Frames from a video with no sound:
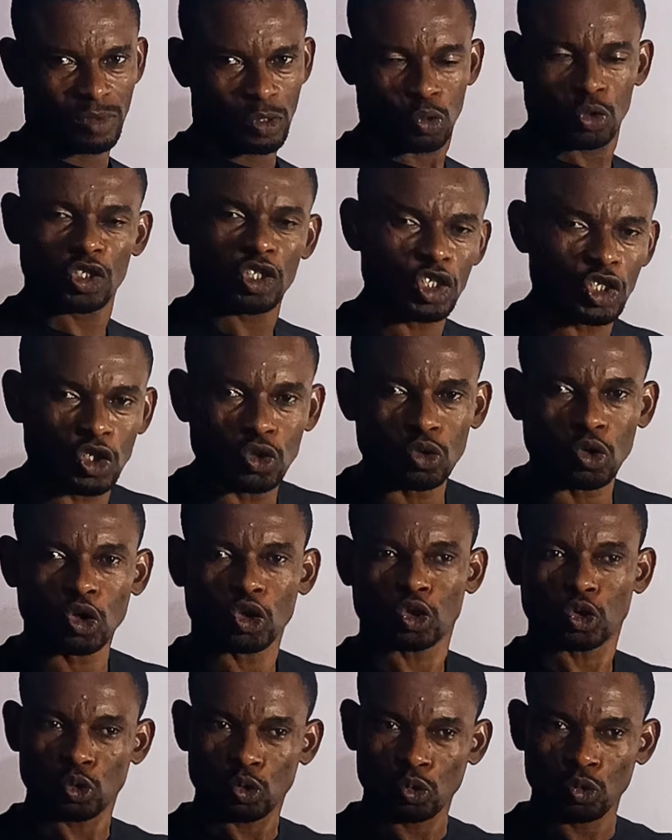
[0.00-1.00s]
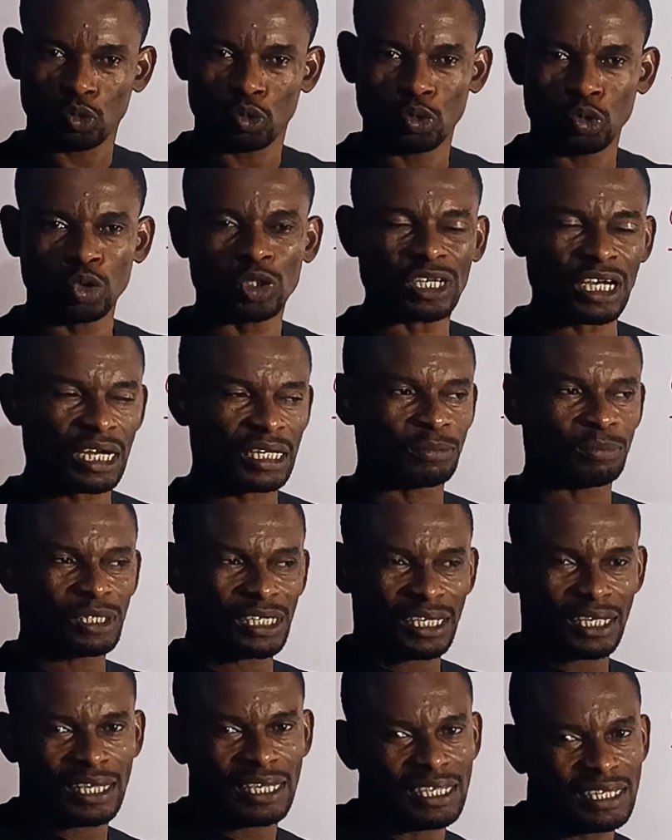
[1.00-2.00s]
which is not good, which has
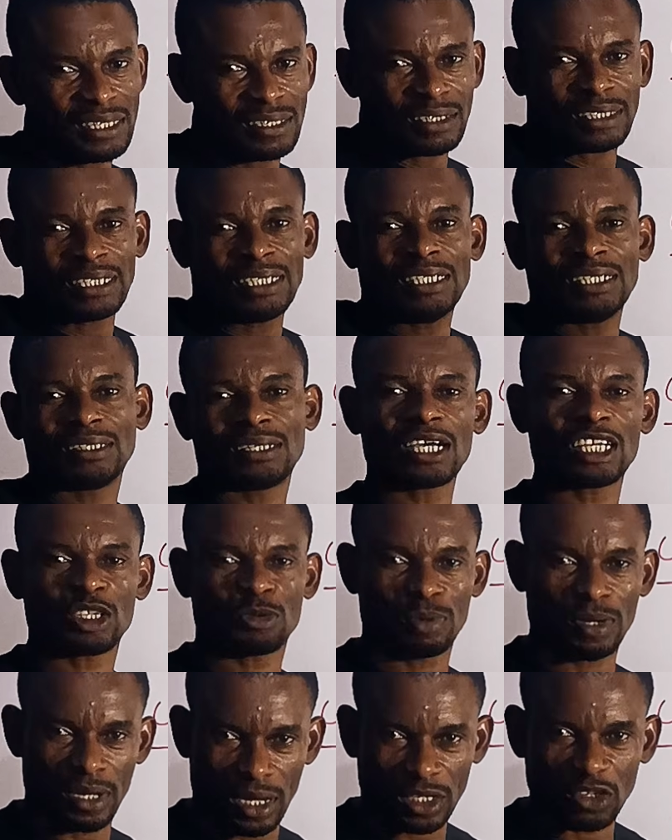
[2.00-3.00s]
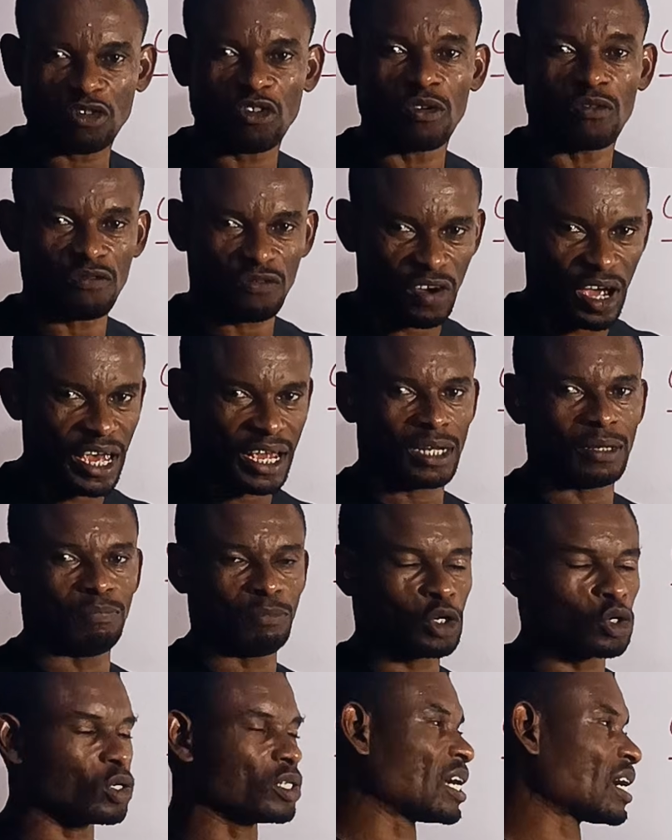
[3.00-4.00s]
been hindering the taxpayers from filing
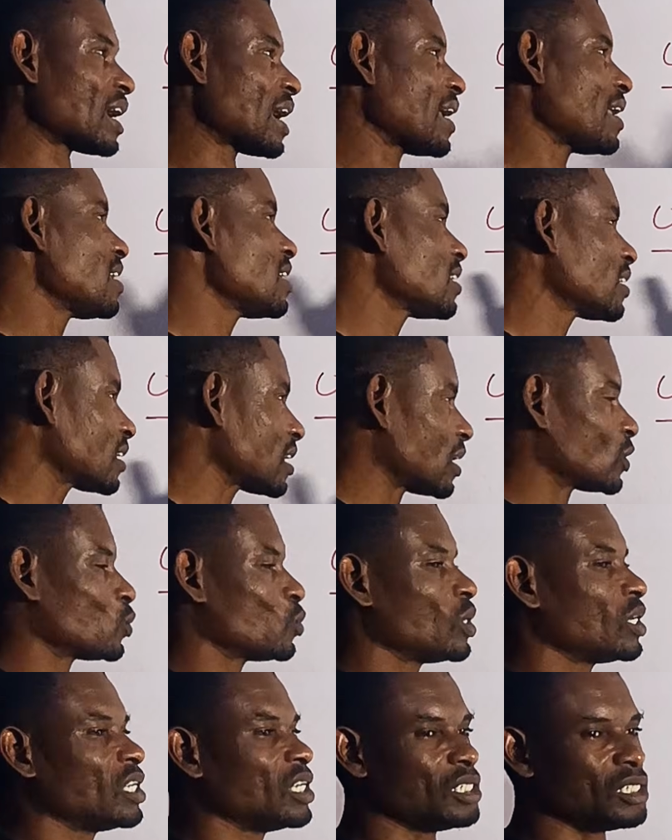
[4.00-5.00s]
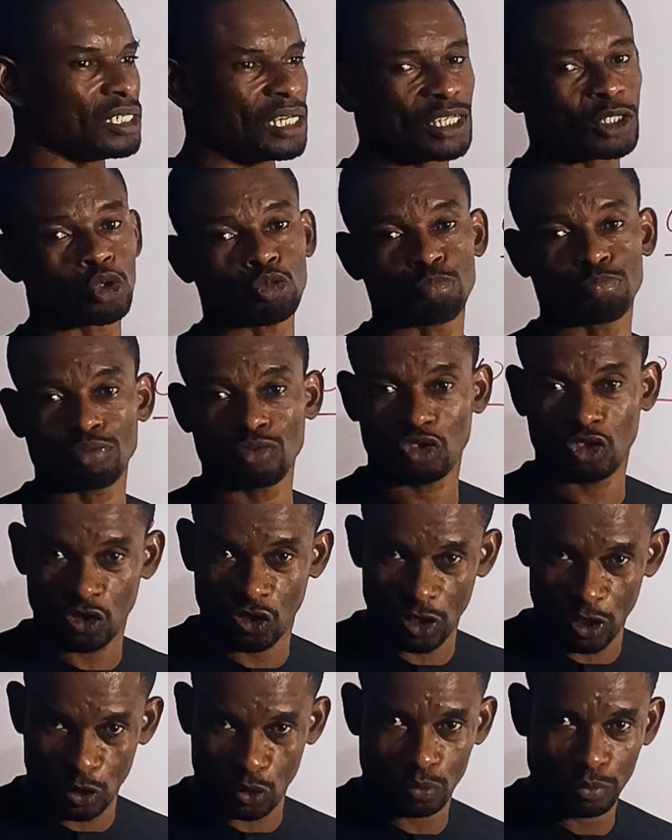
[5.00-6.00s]
because there are areas where they needed to put
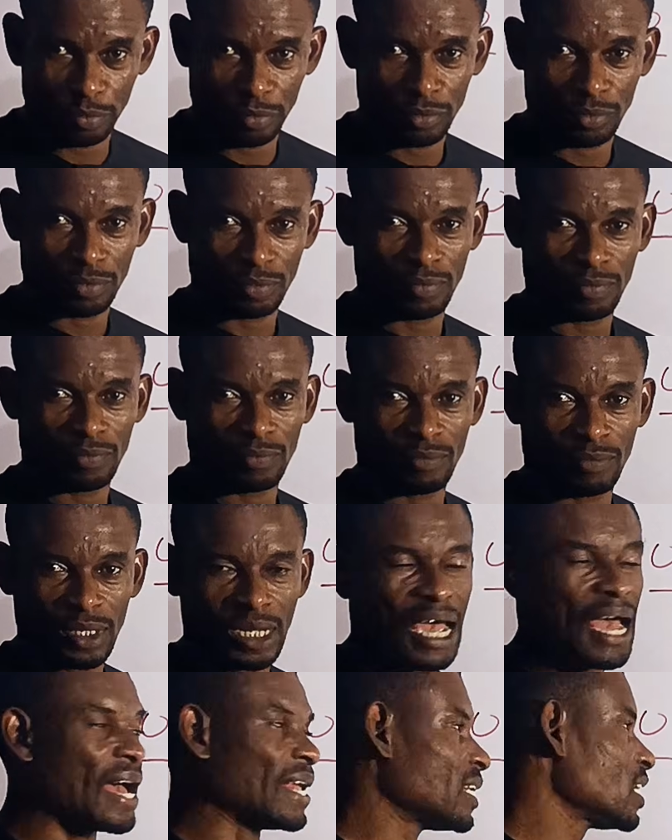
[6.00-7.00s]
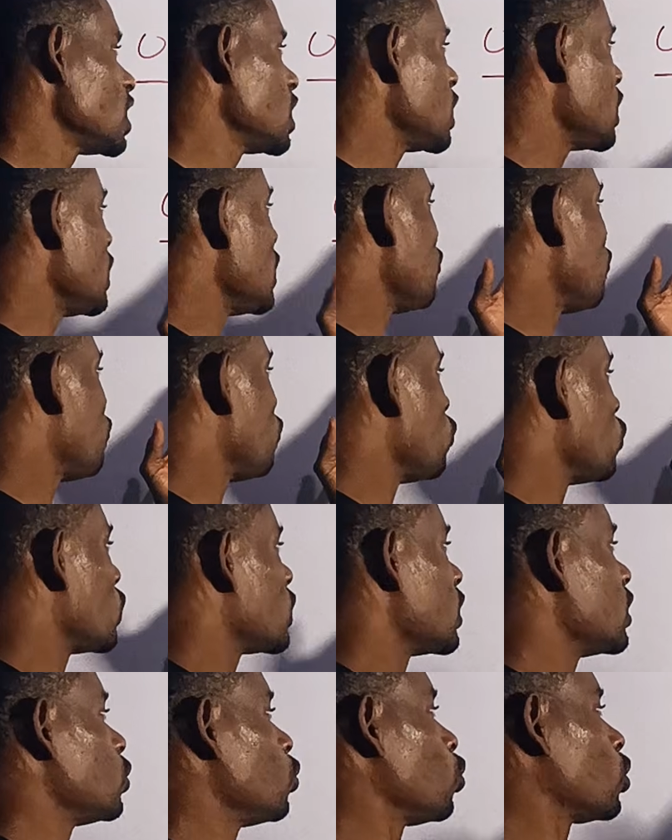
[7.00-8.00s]
zero. And if you
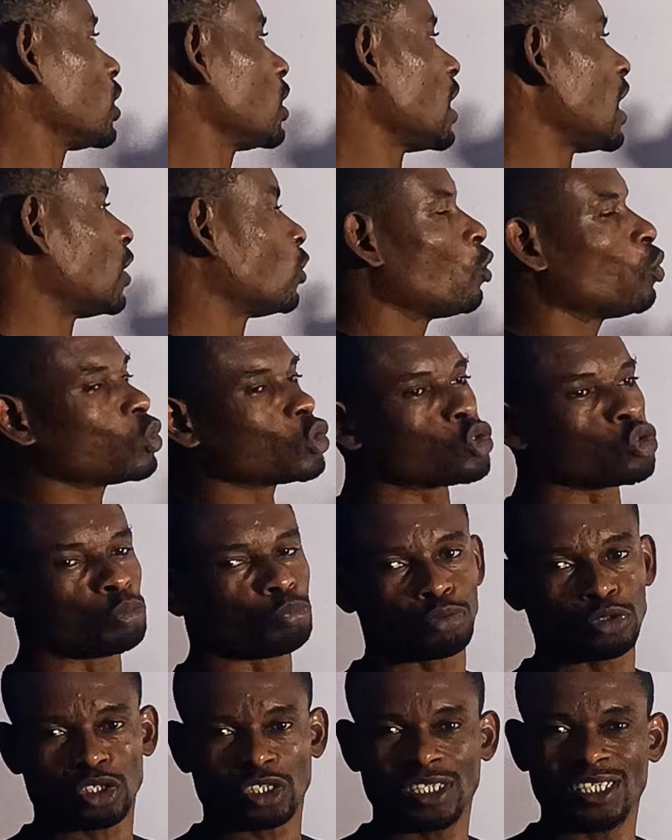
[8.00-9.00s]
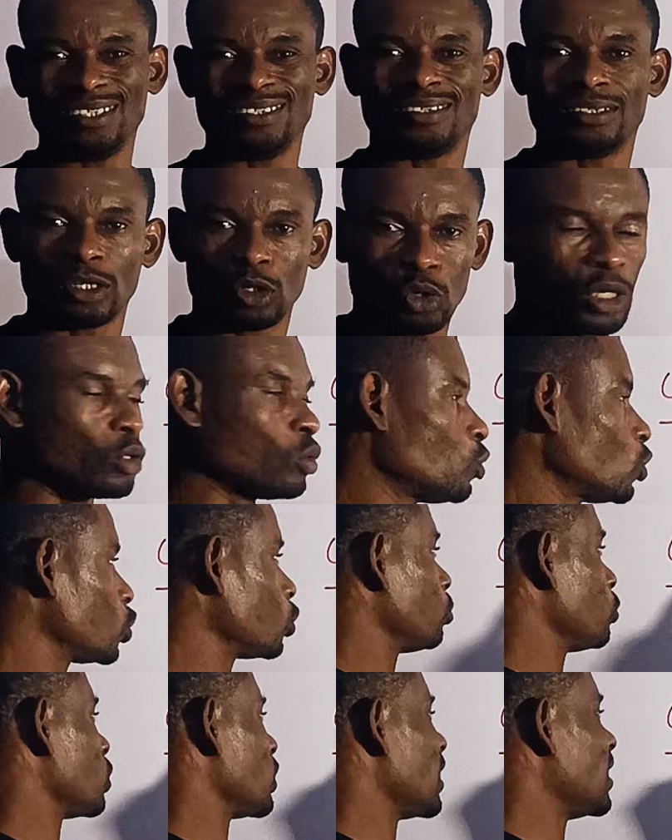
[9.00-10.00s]
say, okay, I don't want to put this zero, I don't want
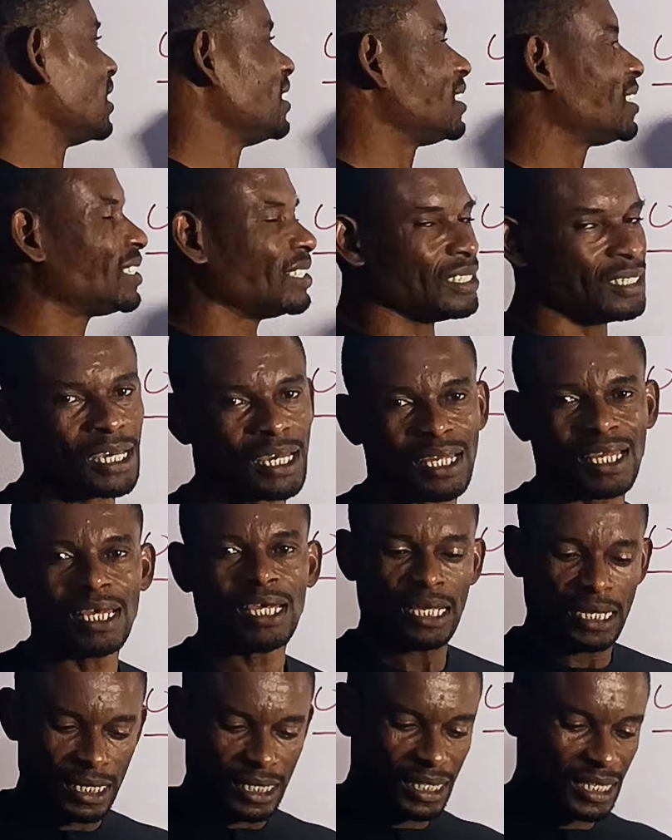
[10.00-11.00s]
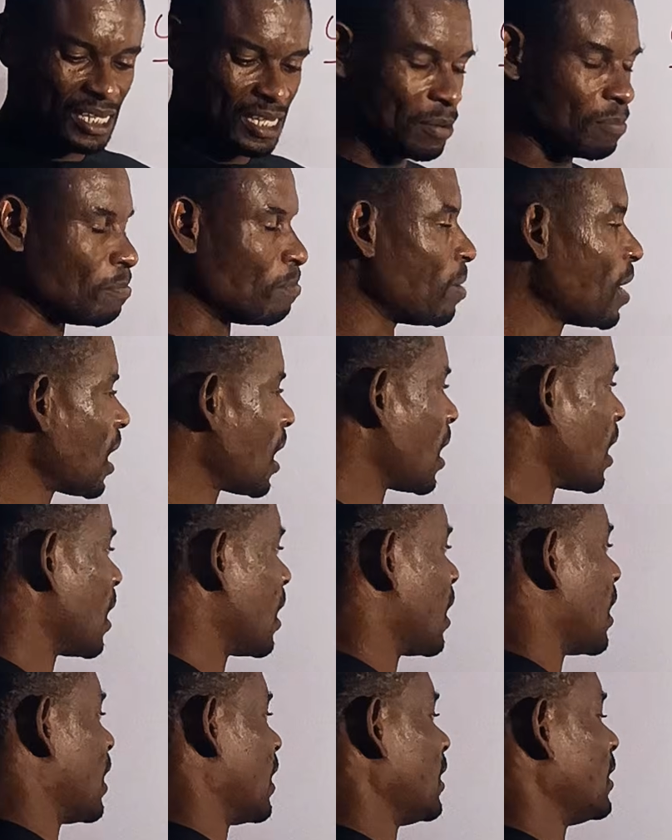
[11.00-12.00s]
to put anything there, the bar
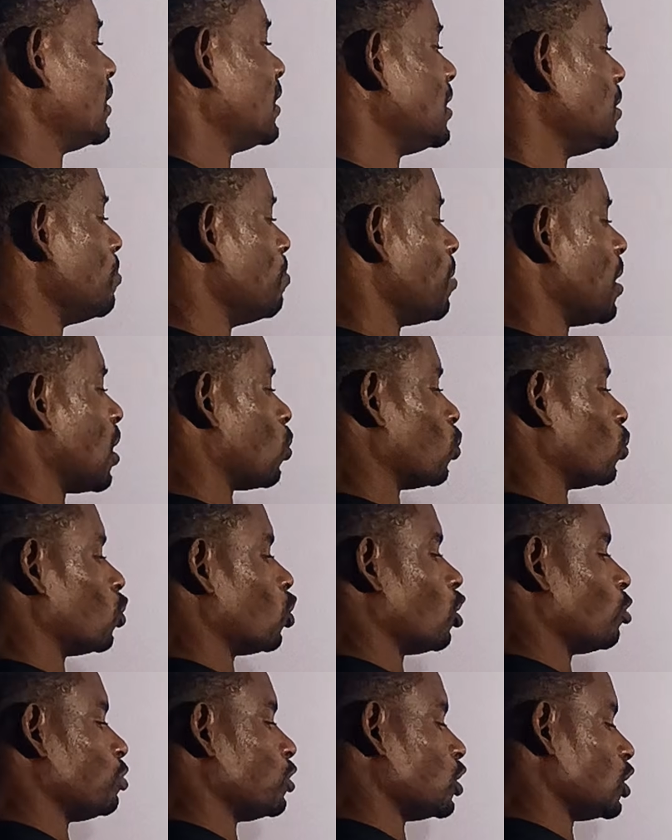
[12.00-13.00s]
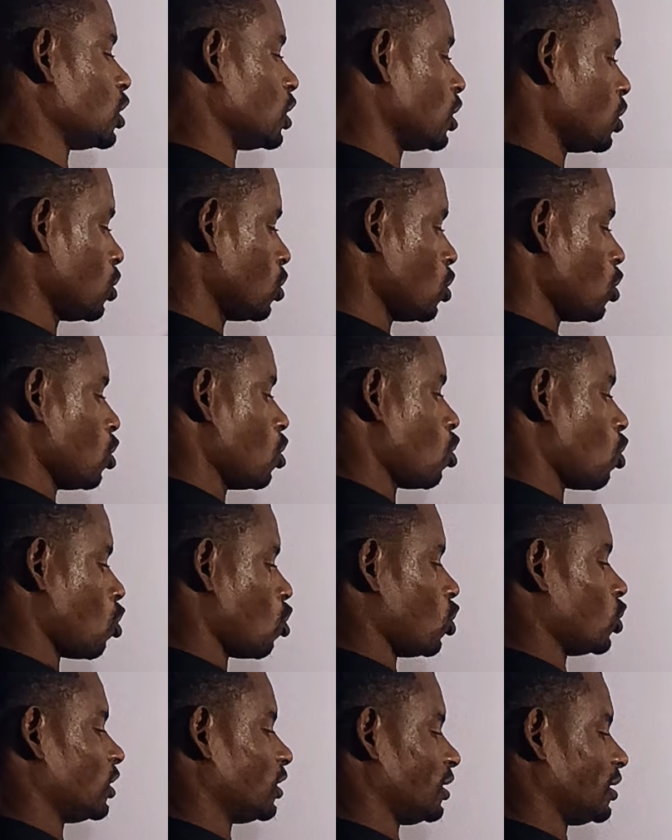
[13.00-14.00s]
will not be
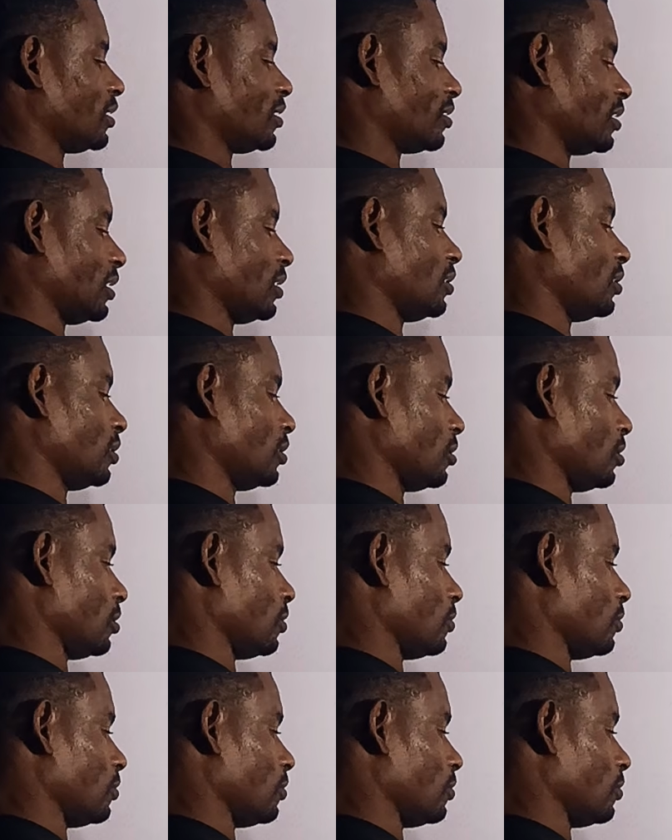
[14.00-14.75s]
100%.